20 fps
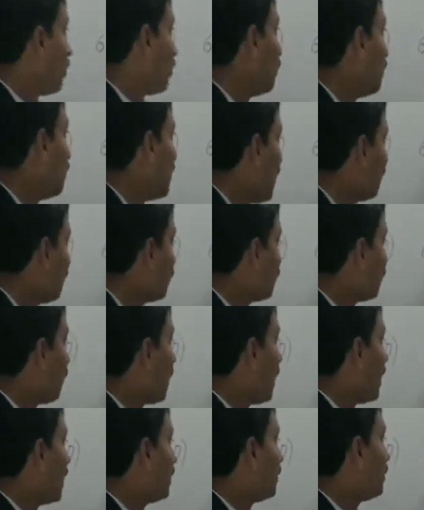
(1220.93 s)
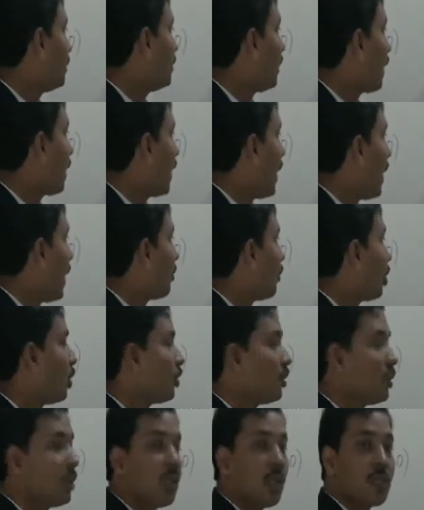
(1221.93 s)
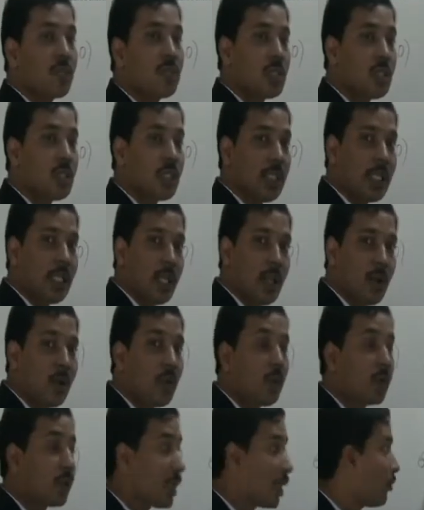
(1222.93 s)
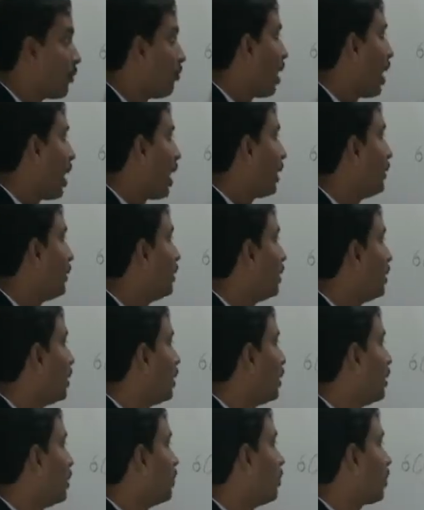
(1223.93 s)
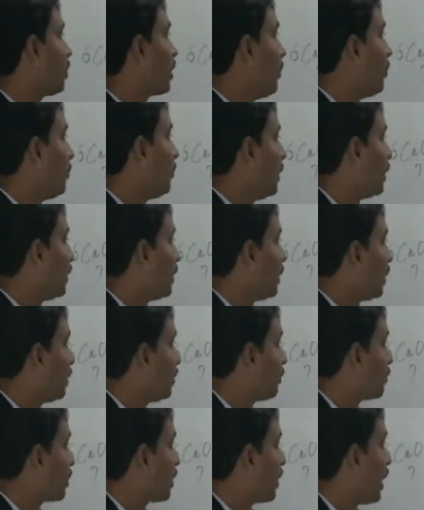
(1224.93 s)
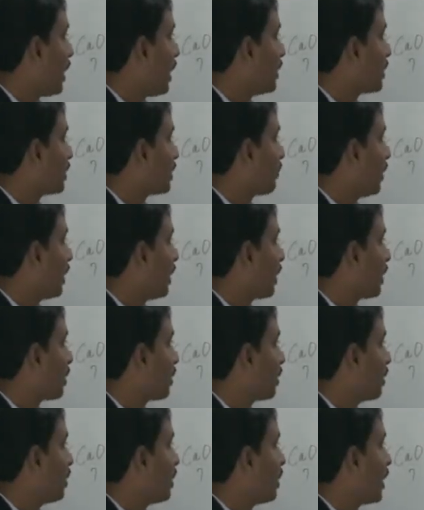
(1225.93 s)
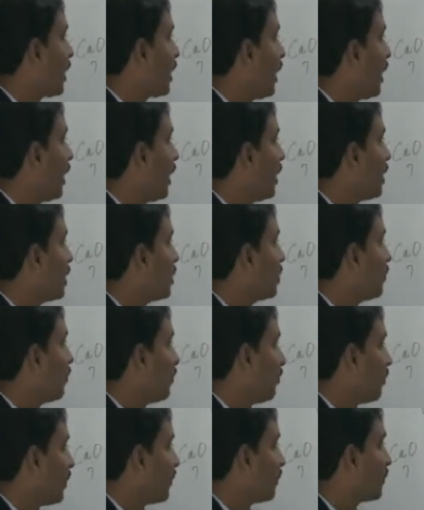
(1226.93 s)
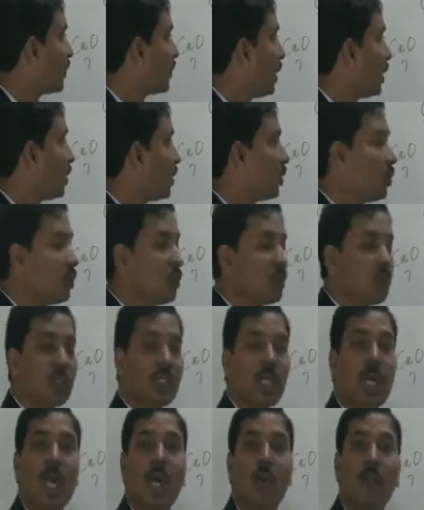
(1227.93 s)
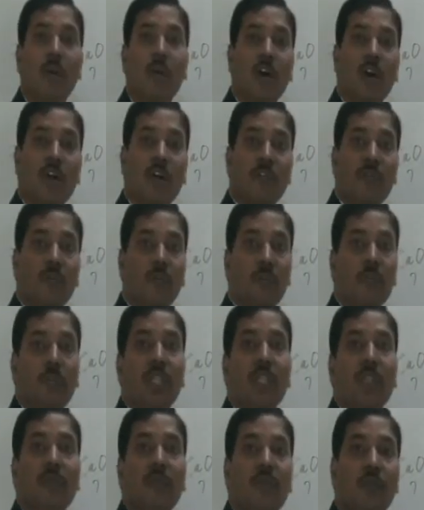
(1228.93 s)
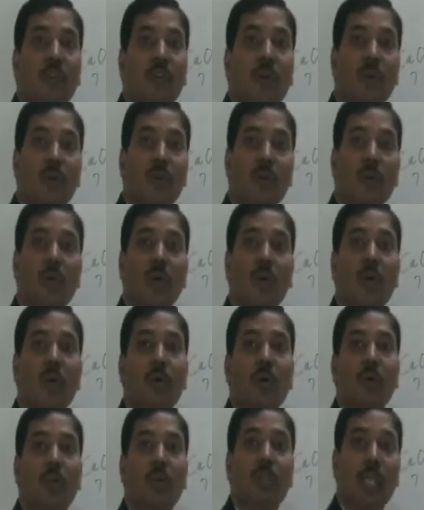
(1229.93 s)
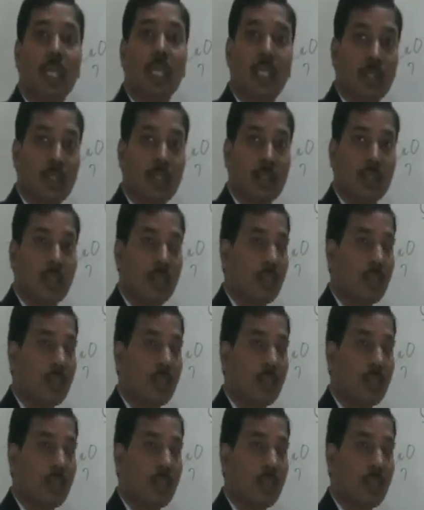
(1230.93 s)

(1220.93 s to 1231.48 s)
We have to find the amount of CaO required to completely neutralize with 852 gram of P4O10.